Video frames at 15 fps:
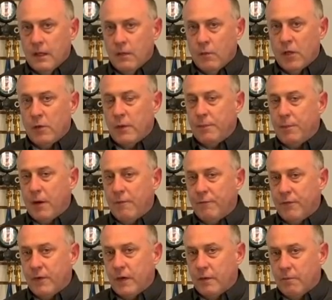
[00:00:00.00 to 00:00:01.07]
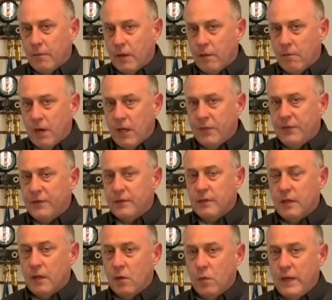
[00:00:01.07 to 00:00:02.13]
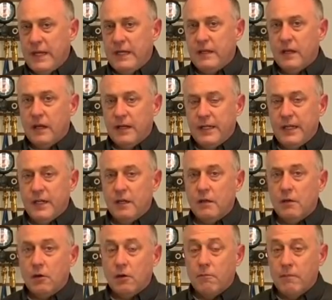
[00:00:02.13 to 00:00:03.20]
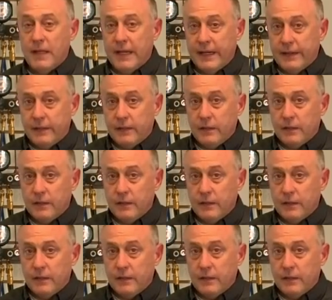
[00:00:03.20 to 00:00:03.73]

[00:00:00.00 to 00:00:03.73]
whether we pump for a, a month, a week, a year, or a minute,